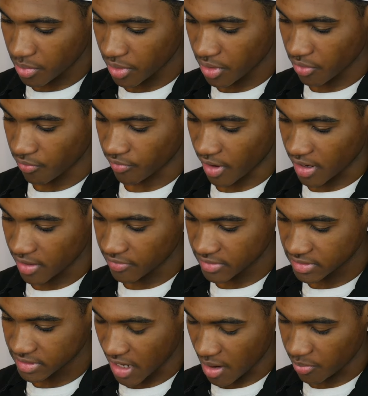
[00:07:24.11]
put it right at
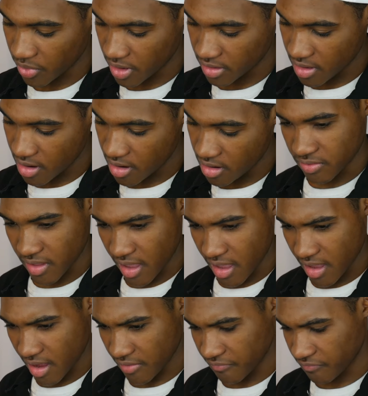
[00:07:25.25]
the top right there,
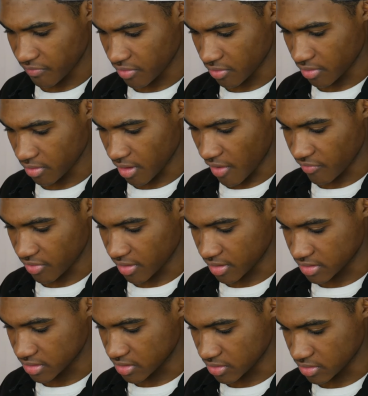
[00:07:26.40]
that I feel everything
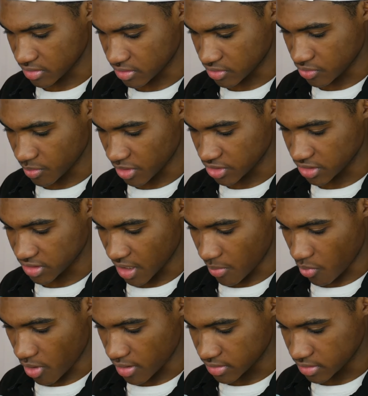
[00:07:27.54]
is tilted too much the same
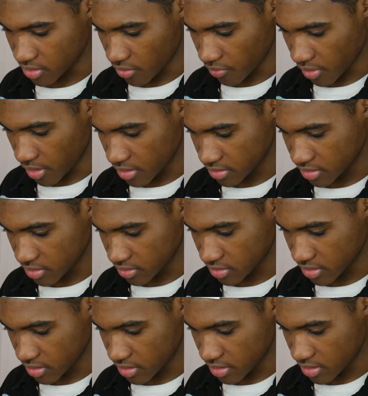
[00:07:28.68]
way. So we're gonna tilt
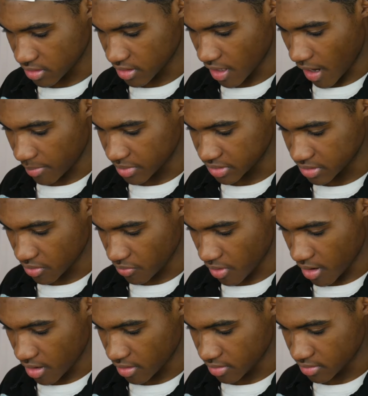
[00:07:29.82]
it the opposite
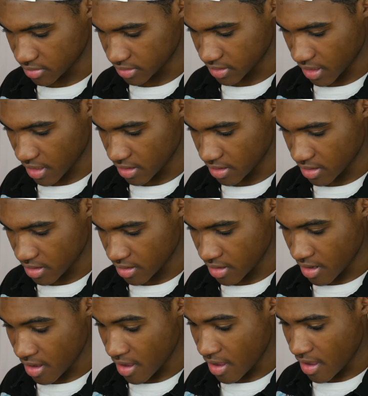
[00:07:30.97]
way slightly
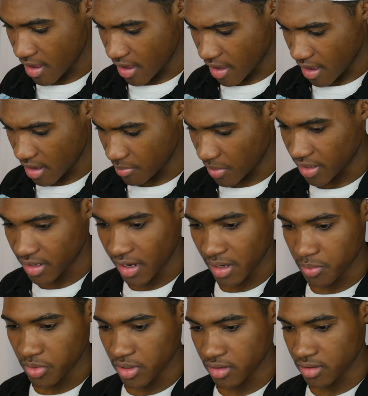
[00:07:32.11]
and make it kind of
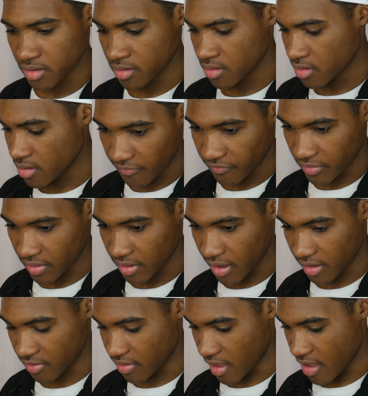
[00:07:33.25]
big. I feel
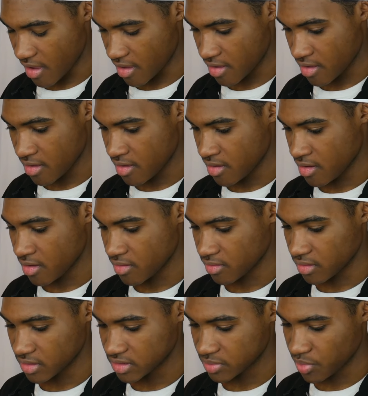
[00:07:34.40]
like that
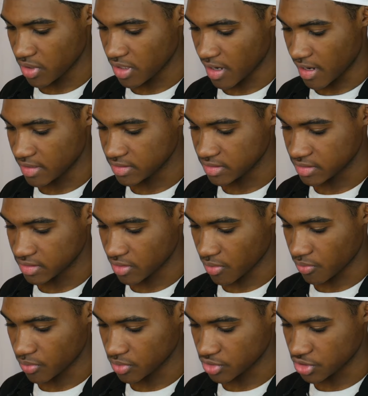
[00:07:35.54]
looks pretty nice. So
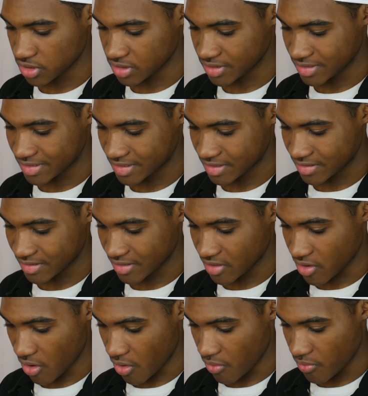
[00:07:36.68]
we'll just
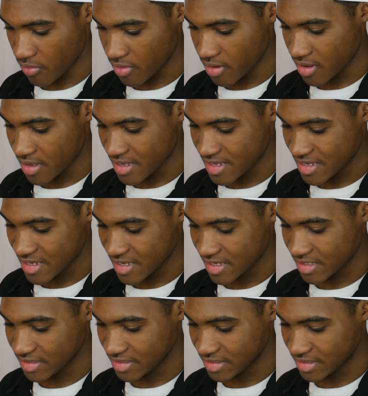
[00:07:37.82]
go
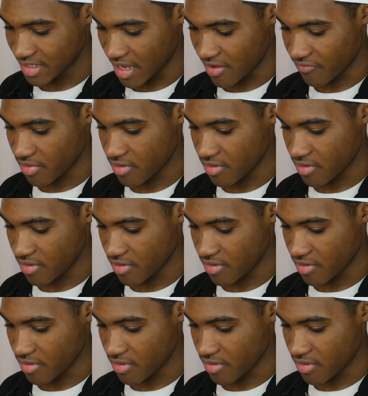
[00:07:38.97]
and save